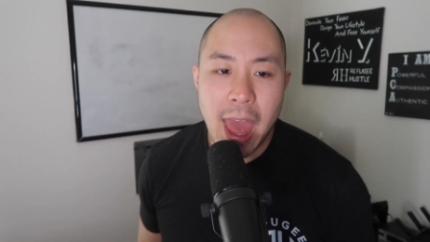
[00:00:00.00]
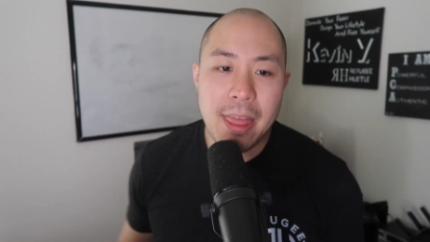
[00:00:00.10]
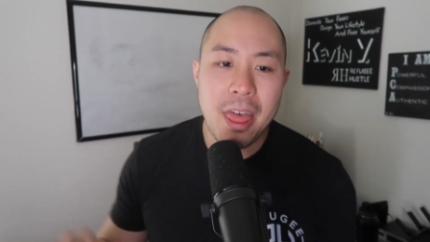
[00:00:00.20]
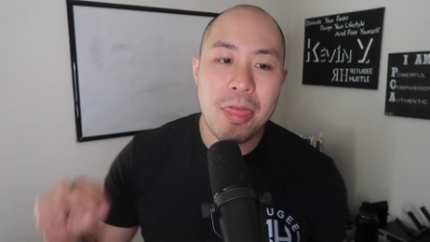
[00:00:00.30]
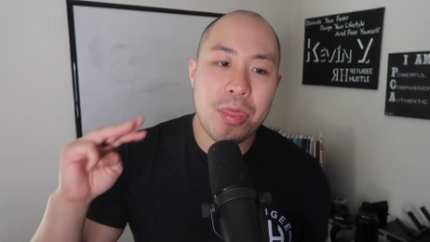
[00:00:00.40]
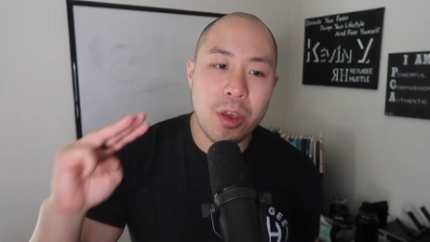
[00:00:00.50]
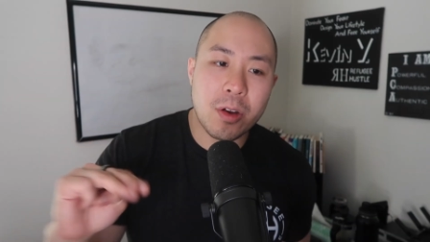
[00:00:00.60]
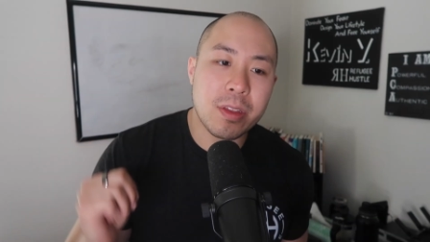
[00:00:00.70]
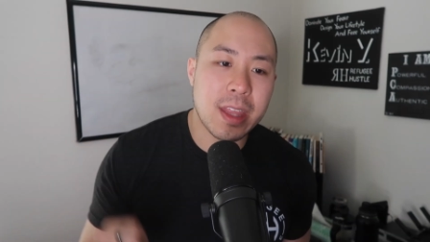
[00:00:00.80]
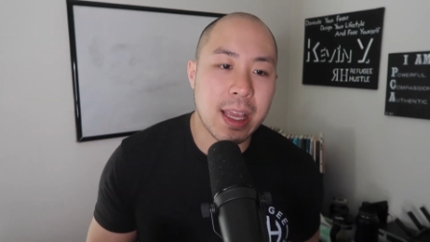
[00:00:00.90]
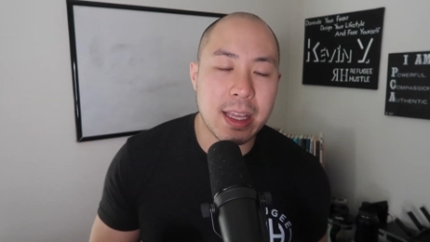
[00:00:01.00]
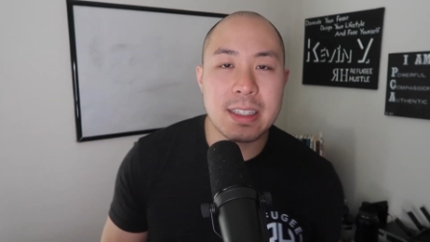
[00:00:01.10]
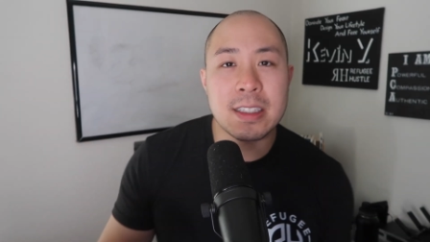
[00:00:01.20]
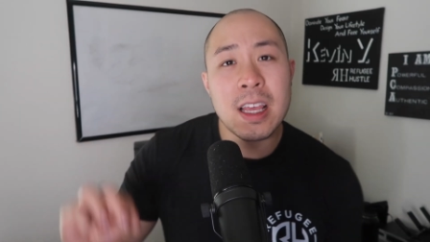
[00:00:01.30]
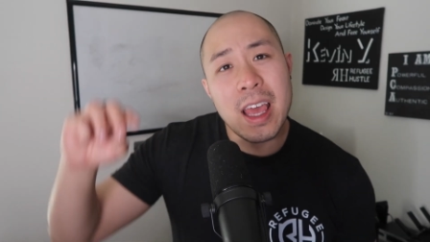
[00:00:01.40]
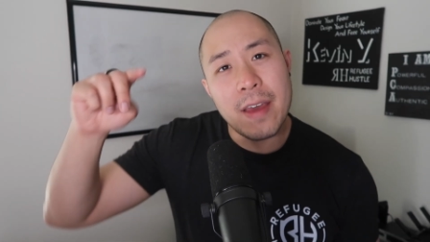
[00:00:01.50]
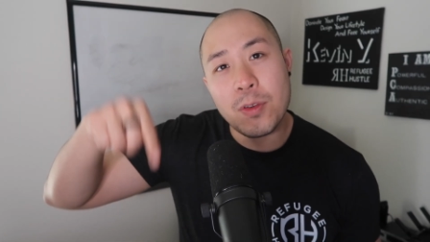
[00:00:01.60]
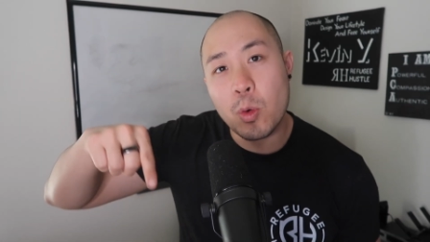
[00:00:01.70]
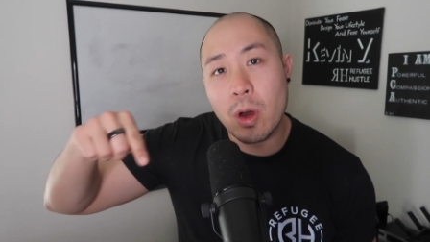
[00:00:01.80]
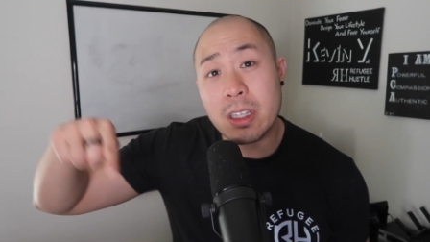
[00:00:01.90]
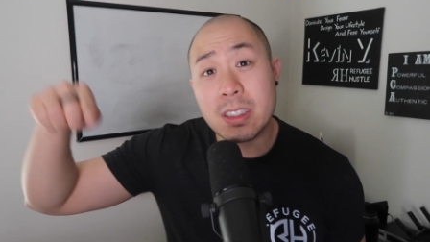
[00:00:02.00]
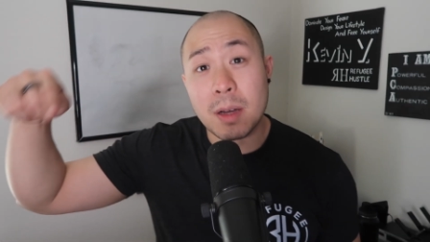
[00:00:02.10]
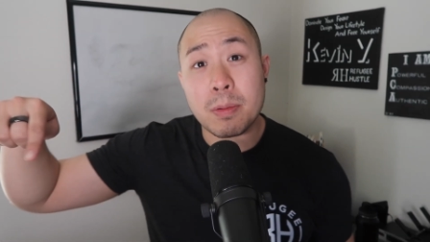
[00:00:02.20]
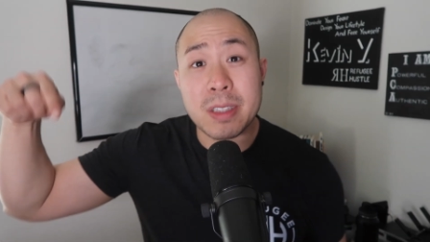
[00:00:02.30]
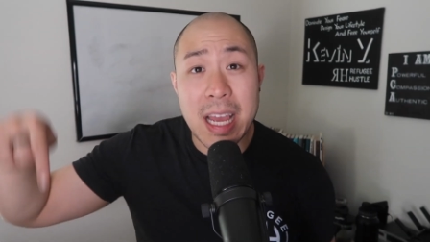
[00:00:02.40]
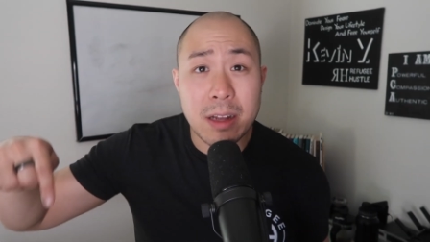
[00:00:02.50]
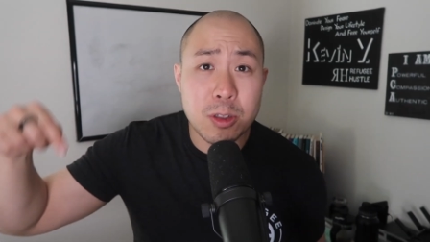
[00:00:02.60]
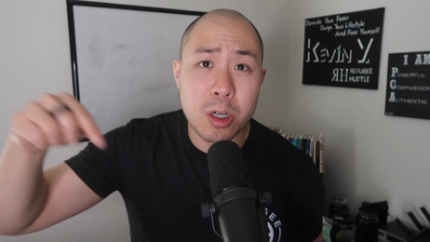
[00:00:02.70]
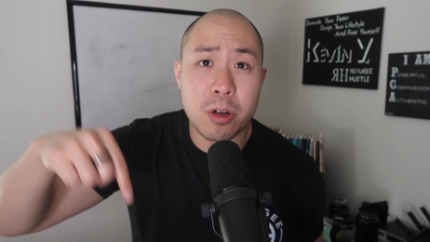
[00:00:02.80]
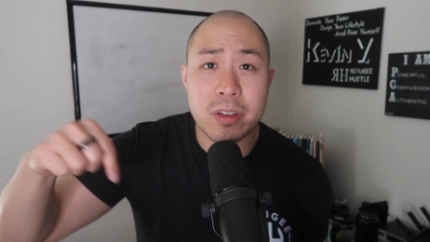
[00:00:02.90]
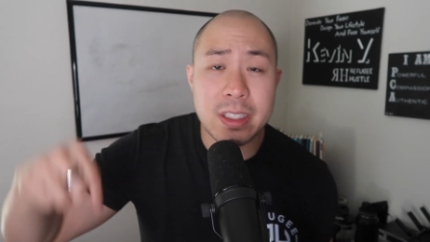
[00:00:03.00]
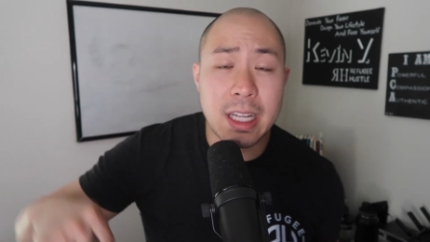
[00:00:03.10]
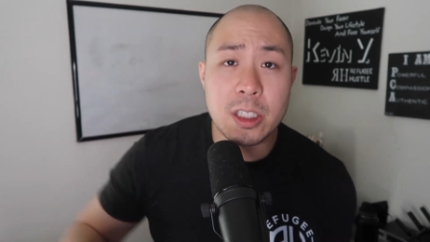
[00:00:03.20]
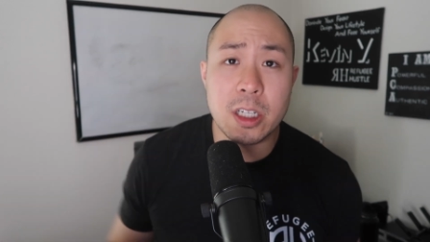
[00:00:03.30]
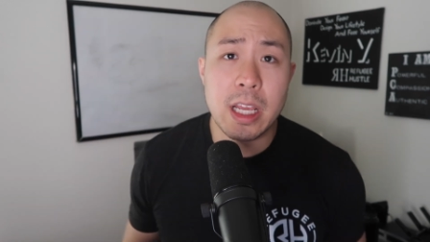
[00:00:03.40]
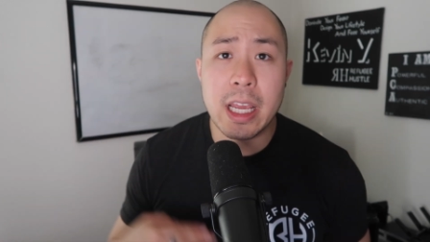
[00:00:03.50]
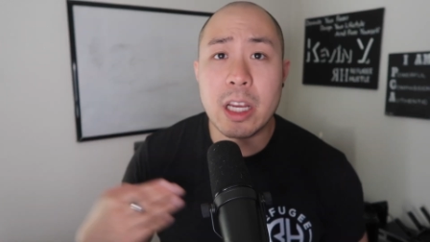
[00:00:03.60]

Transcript: And the third thing is, if you want to double down during a recession,